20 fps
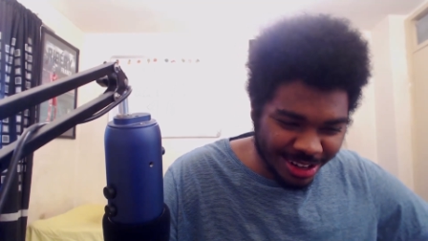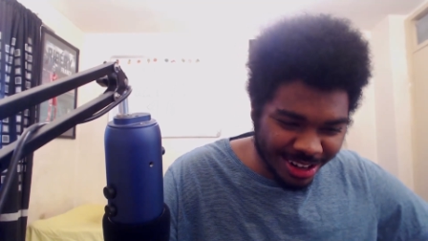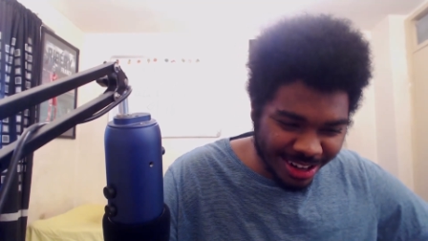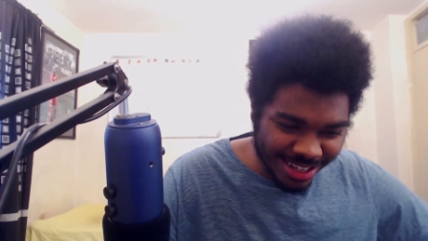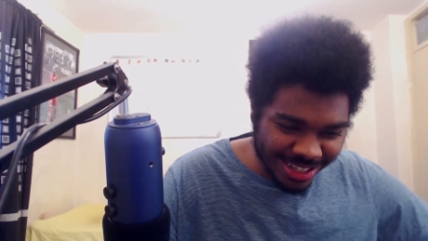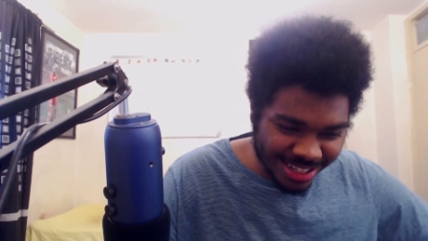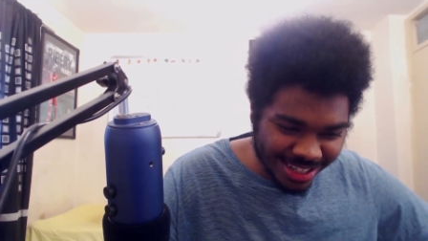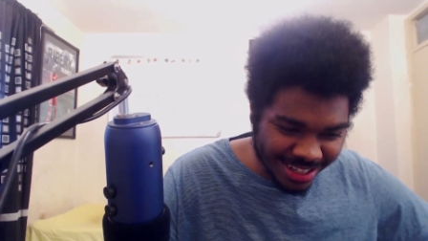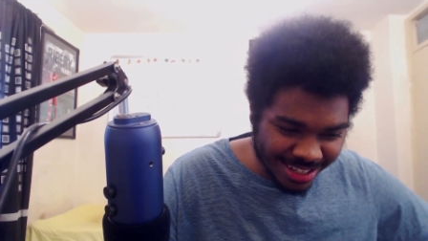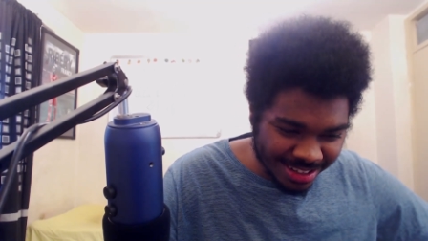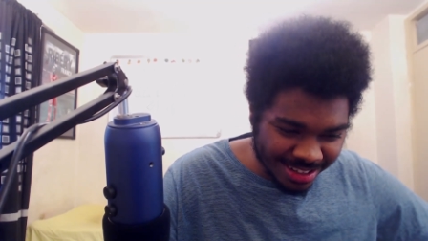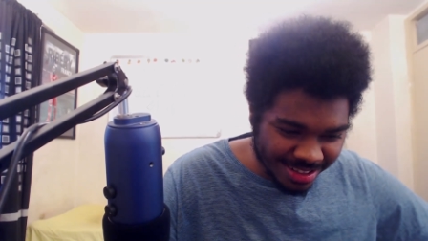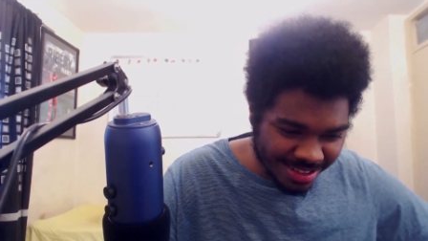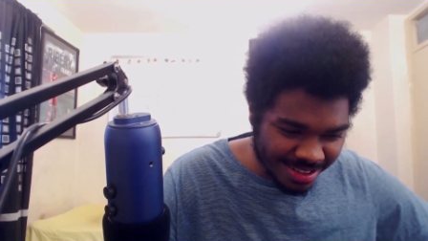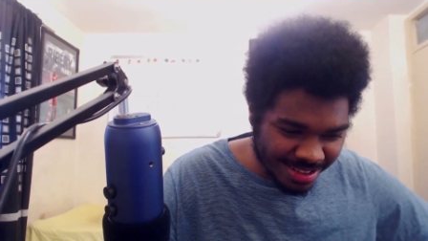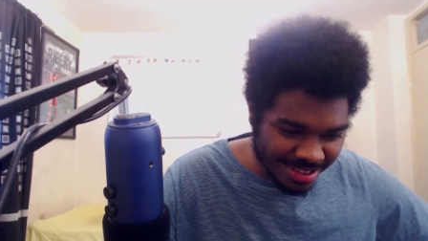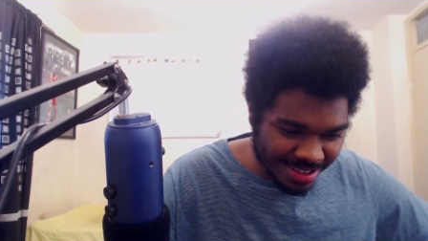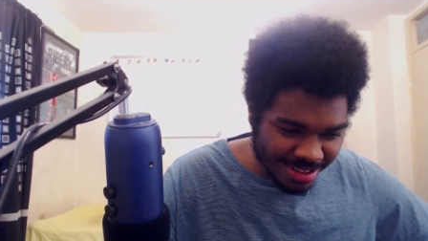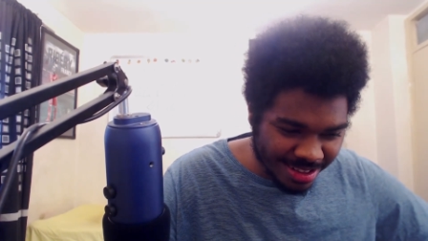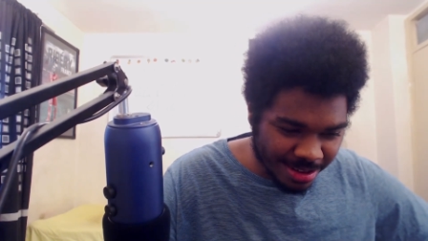honest.
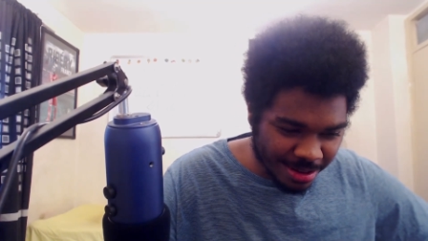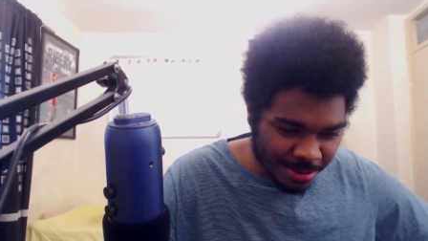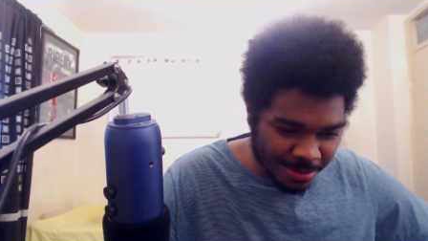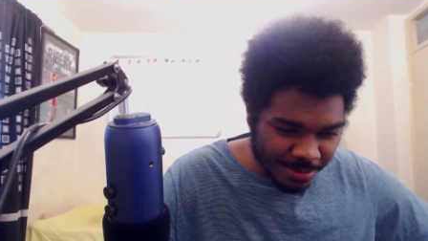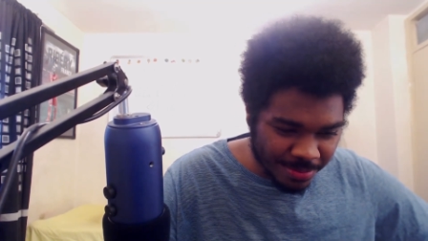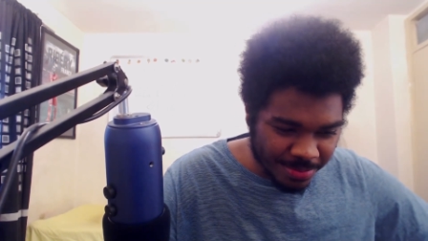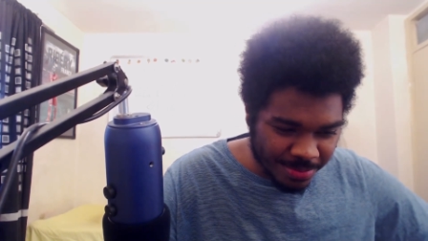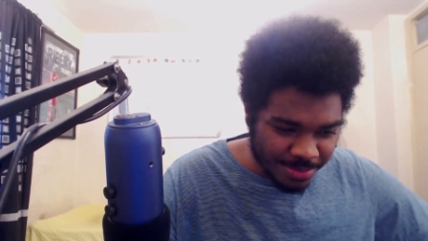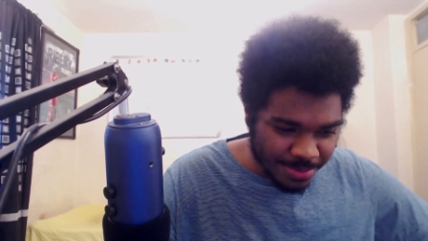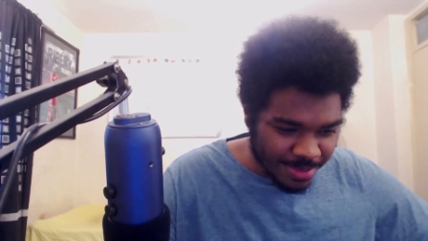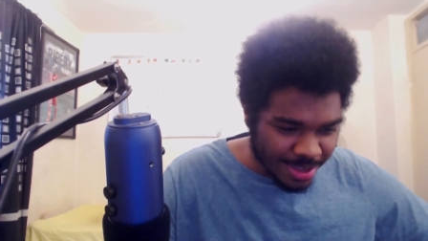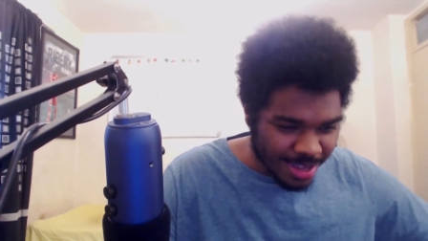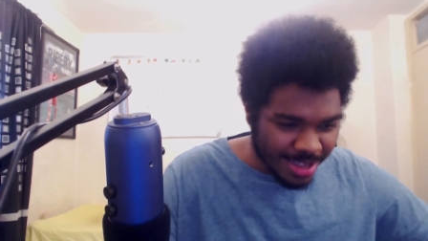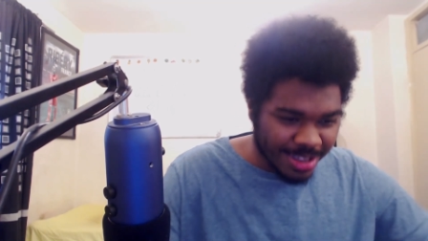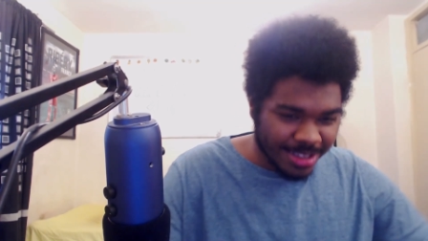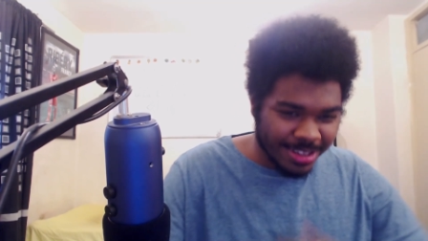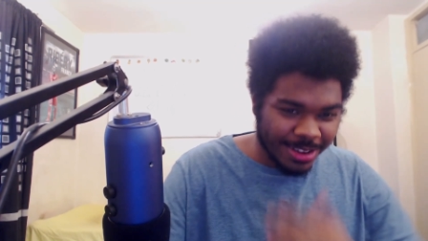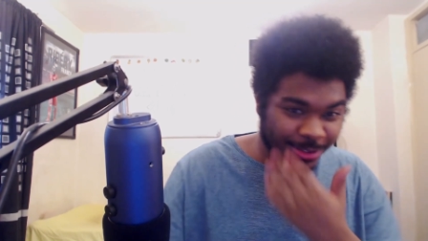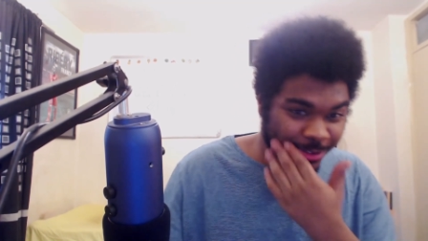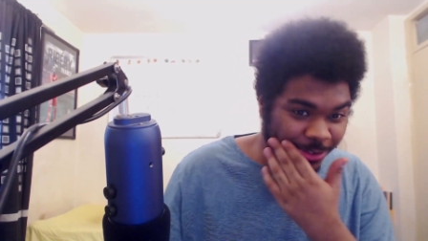
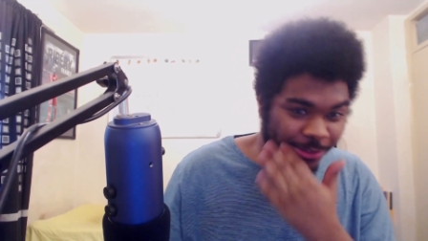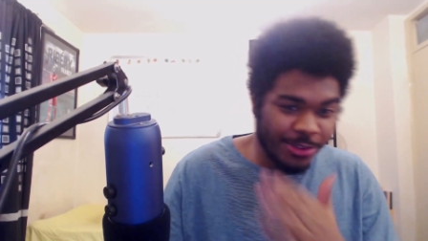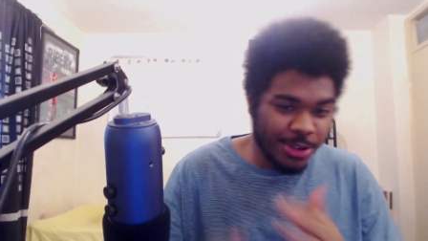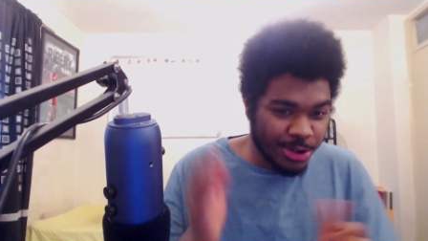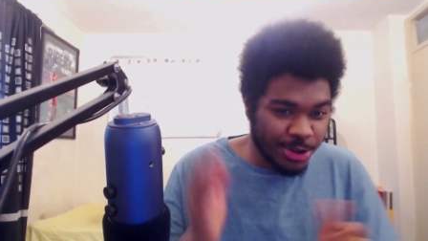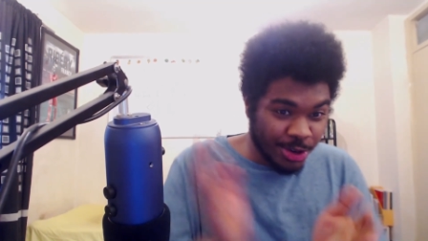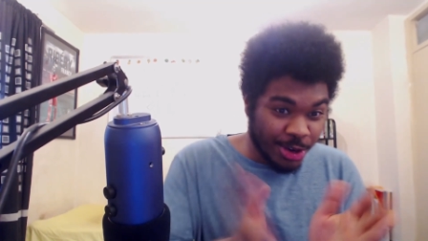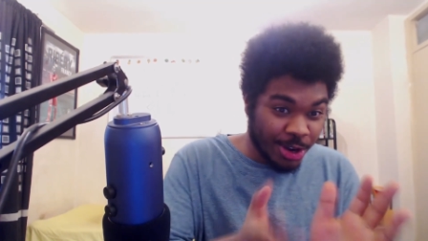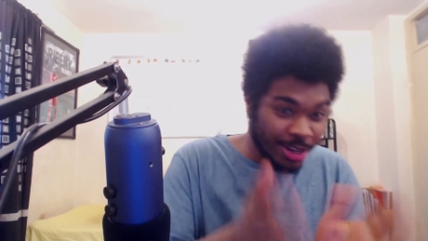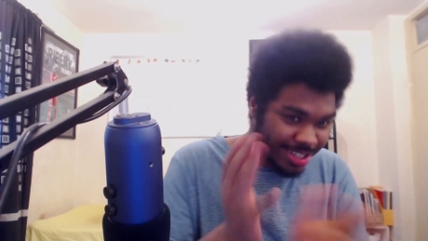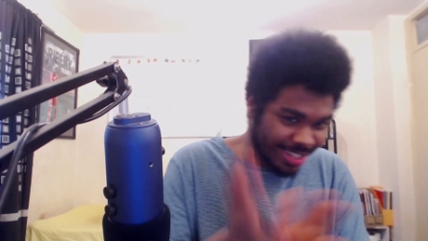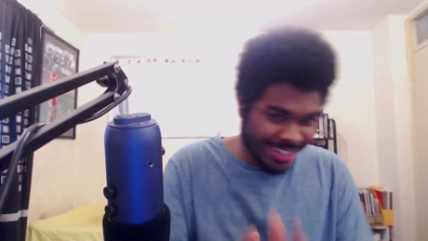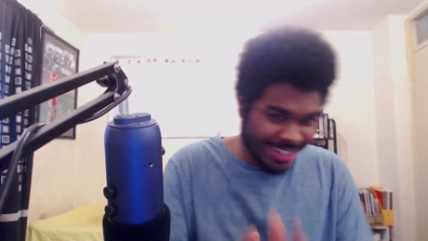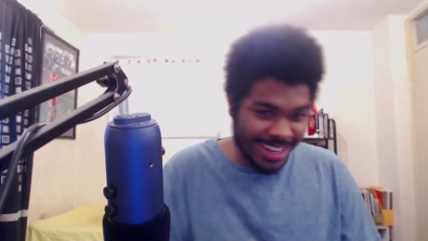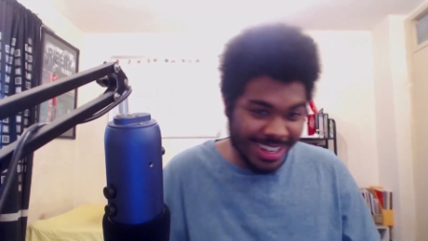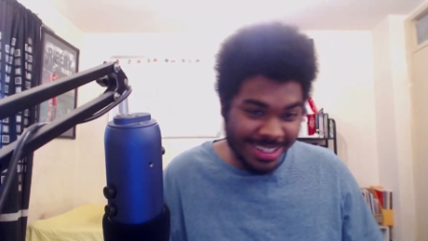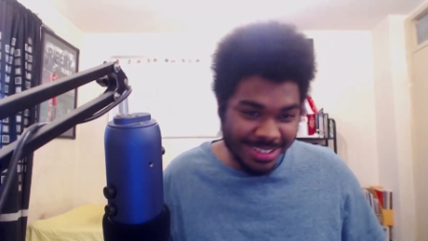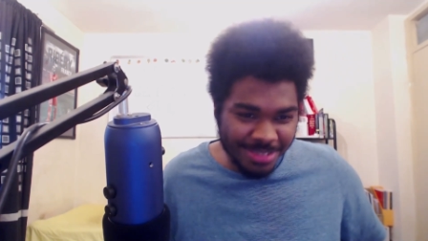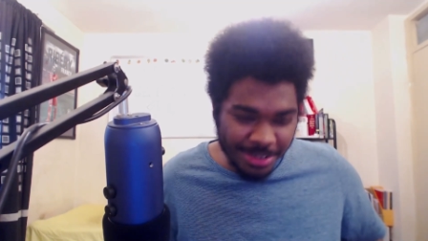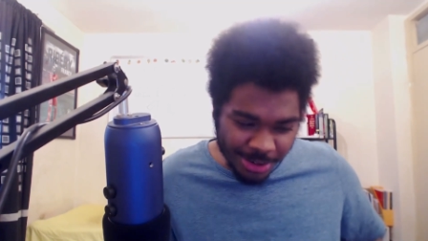There were a few cuts.
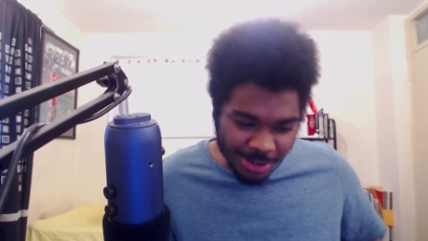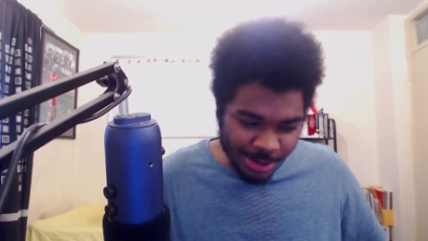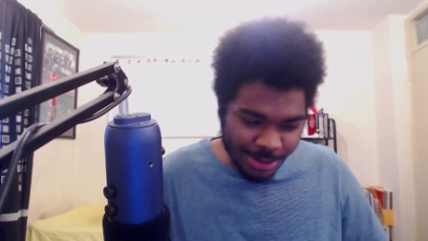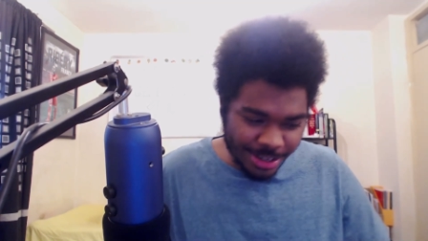For those